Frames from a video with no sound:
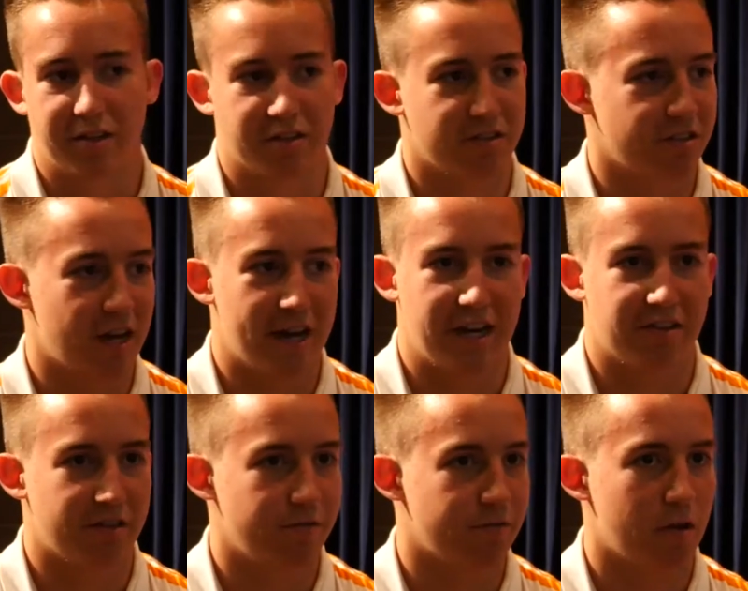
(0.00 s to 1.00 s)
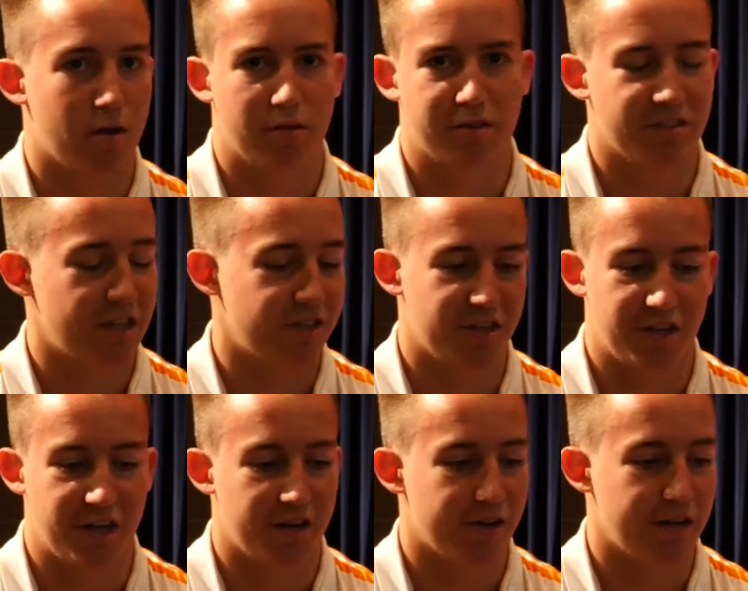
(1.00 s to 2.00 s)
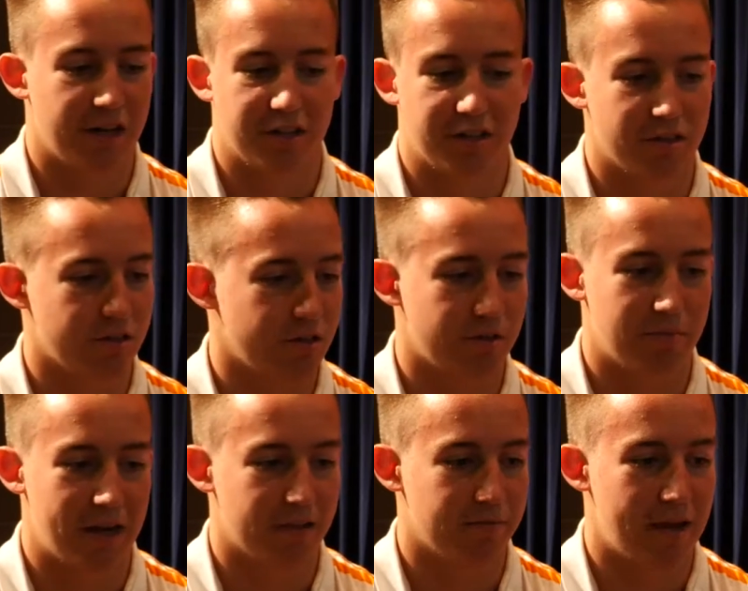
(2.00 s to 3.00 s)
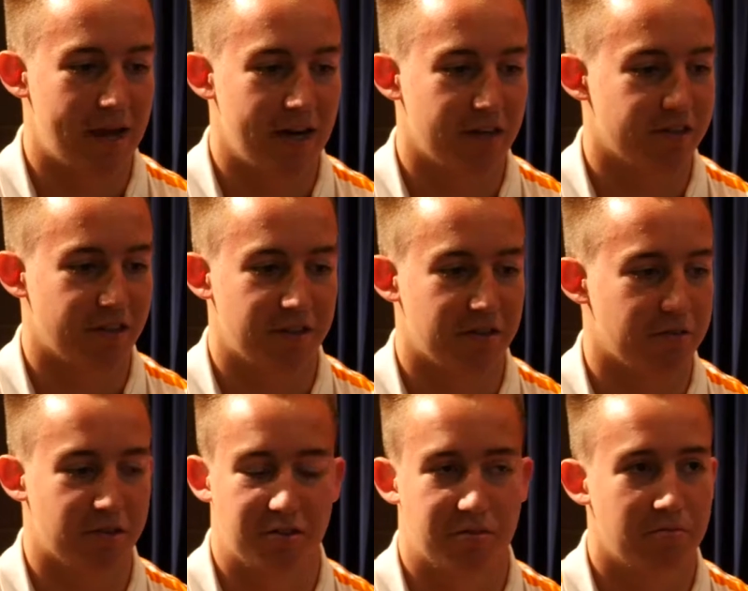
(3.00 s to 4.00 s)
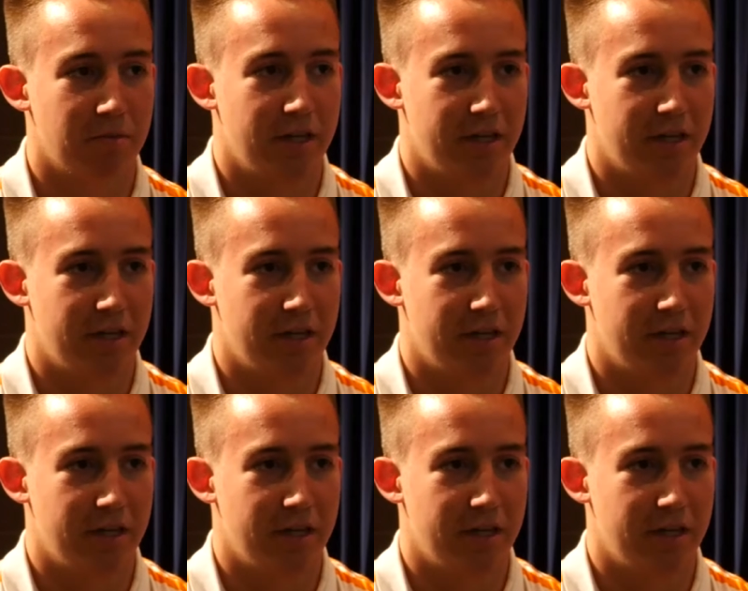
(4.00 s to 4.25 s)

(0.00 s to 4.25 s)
there's science involved, there's engineering, there's mathematics, and just